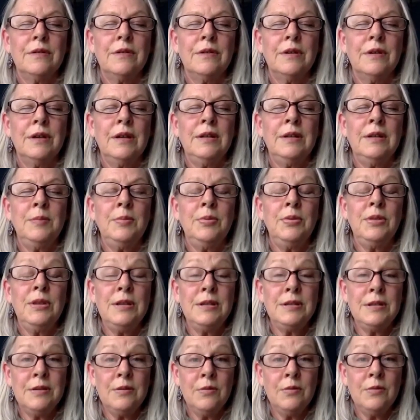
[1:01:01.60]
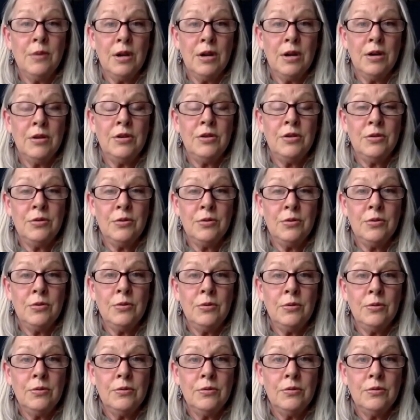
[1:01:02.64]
And then place it where you